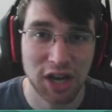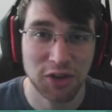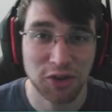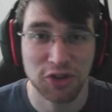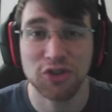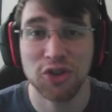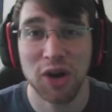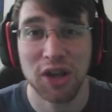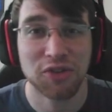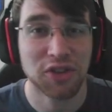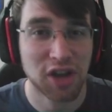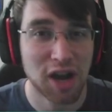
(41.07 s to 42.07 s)
you can do so
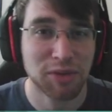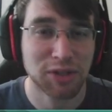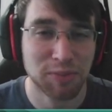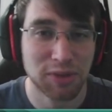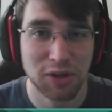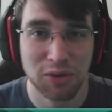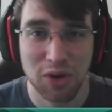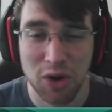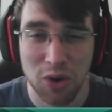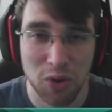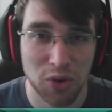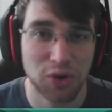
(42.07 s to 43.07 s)
either in the comments below,
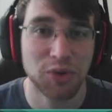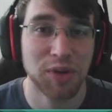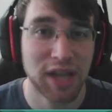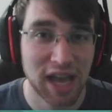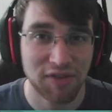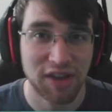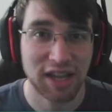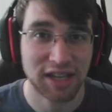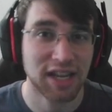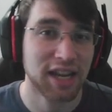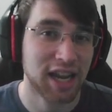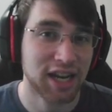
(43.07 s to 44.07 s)
or we have a
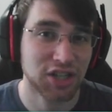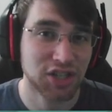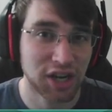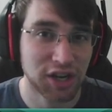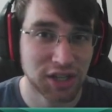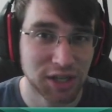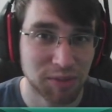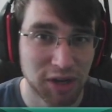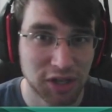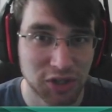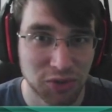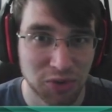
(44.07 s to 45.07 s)
dedicated channel in my
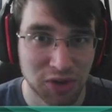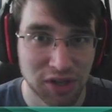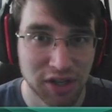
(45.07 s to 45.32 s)
Discord